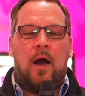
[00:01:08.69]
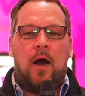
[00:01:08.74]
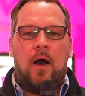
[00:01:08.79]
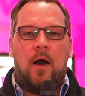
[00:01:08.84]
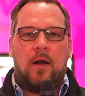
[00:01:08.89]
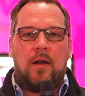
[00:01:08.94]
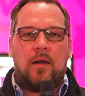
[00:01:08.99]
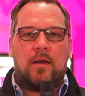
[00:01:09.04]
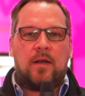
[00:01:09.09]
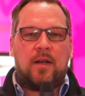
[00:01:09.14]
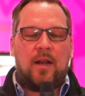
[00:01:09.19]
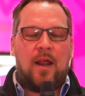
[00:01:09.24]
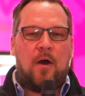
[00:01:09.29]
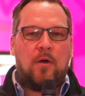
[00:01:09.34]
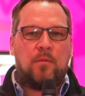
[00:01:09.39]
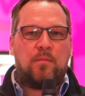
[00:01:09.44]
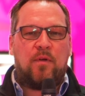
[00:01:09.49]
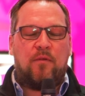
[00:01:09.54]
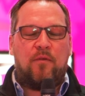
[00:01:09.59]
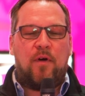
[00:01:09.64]
uh,
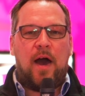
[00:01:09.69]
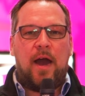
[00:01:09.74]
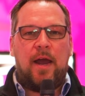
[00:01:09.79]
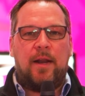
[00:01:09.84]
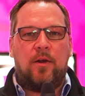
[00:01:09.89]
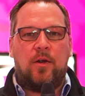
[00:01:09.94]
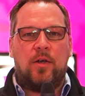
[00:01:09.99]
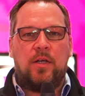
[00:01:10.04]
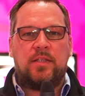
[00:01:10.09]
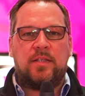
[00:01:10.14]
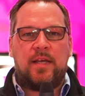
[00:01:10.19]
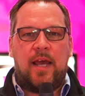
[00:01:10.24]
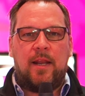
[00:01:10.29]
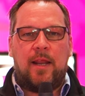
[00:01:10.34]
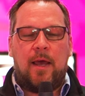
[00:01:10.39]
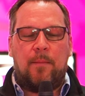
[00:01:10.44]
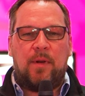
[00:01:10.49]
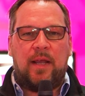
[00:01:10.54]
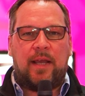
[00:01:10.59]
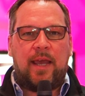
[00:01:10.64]
cloud providers and
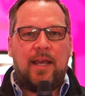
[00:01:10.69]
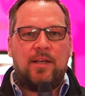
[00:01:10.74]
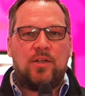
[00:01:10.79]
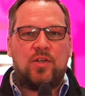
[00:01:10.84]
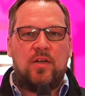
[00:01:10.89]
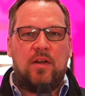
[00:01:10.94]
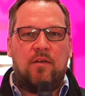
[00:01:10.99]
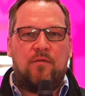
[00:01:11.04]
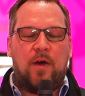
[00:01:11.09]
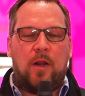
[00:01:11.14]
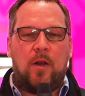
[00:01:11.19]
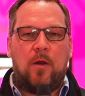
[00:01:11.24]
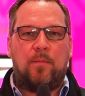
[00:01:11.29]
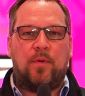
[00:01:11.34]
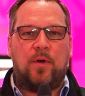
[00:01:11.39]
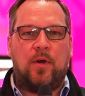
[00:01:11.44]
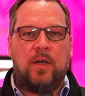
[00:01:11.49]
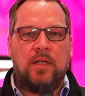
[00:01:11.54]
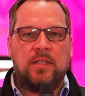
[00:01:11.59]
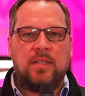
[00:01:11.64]
application
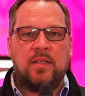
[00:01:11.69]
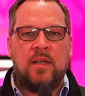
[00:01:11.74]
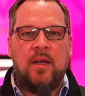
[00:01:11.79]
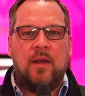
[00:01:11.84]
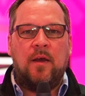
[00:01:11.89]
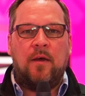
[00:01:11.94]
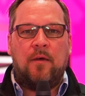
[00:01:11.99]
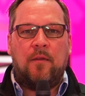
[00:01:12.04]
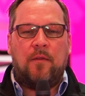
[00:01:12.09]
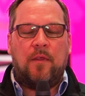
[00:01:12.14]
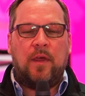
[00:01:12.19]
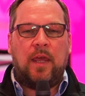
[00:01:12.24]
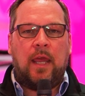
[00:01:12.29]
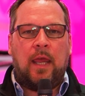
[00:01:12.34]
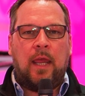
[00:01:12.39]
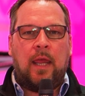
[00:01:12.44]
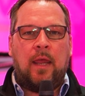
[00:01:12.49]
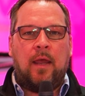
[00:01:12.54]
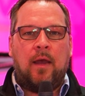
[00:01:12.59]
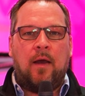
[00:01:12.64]
developers
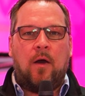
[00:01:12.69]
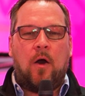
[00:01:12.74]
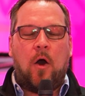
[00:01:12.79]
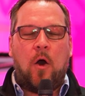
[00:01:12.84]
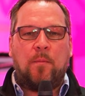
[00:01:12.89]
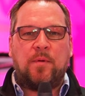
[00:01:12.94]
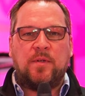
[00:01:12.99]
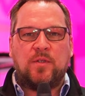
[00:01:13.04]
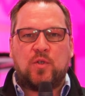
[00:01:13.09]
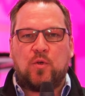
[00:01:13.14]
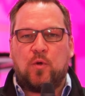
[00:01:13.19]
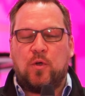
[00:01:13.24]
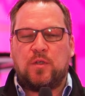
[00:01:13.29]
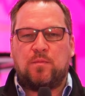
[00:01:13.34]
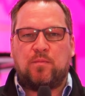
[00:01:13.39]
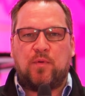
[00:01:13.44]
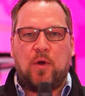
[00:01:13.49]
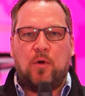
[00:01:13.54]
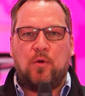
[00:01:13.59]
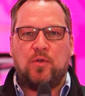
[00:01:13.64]
the open source
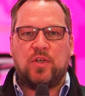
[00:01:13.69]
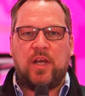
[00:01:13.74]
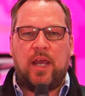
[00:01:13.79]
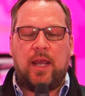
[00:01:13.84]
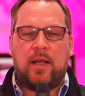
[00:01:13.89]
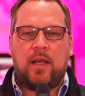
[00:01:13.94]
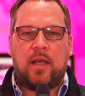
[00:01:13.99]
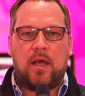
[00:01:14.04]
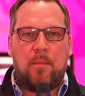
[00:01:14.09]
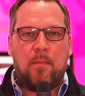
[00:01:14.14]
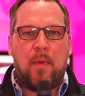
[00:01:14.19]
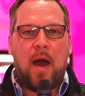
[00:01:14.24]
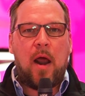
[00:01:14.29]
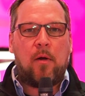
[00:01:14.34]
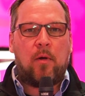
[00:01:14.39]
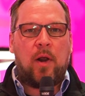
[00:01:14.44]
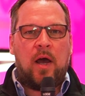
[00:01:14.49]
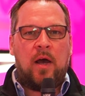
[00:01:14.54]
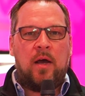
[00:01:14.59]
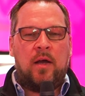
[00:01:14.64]
project
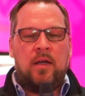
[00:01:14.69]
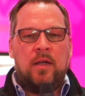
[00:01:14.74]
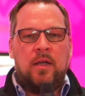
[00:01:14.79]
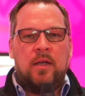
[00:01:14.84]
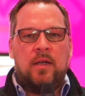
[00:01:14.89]
Camara